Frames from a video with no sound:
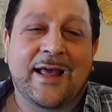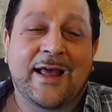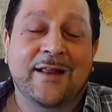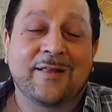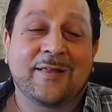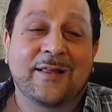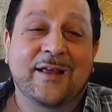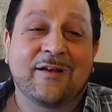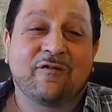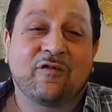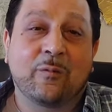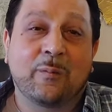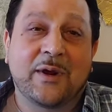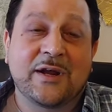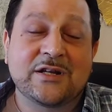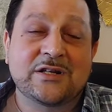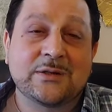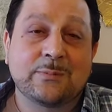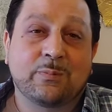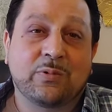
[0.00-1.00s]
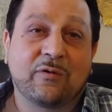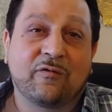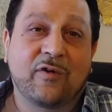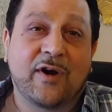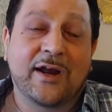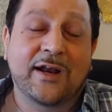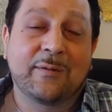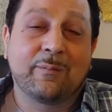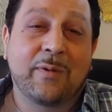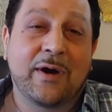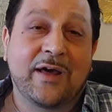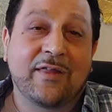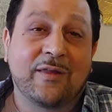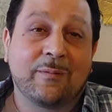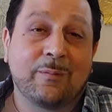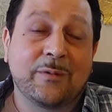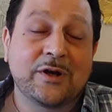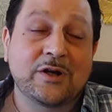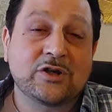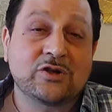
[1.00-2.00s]
and the information provided by the
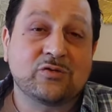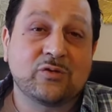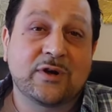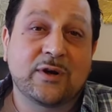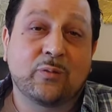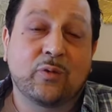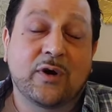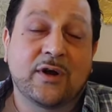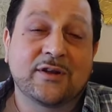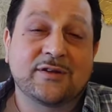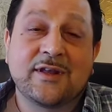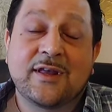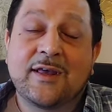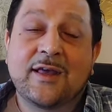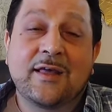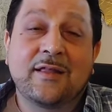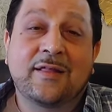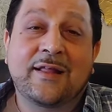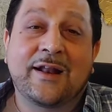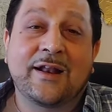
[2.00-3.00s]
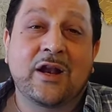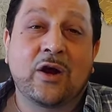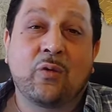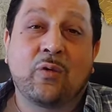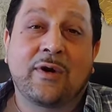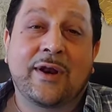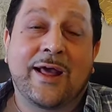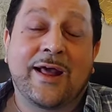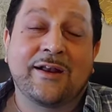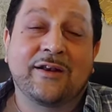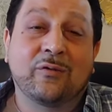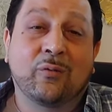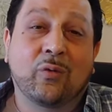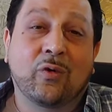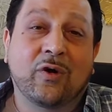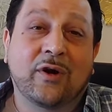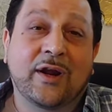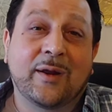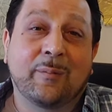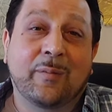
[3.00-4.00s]
ministry was that no one had to
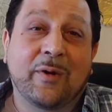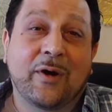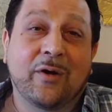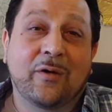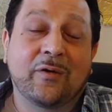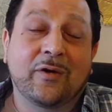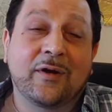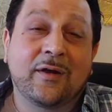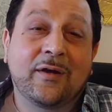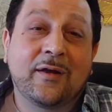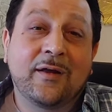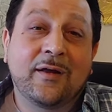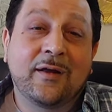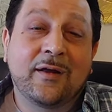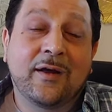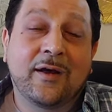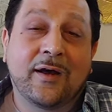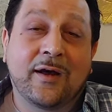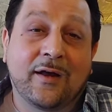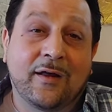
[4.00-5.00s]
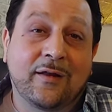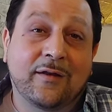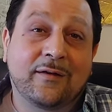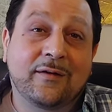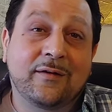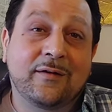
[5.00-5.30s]
worry about uh,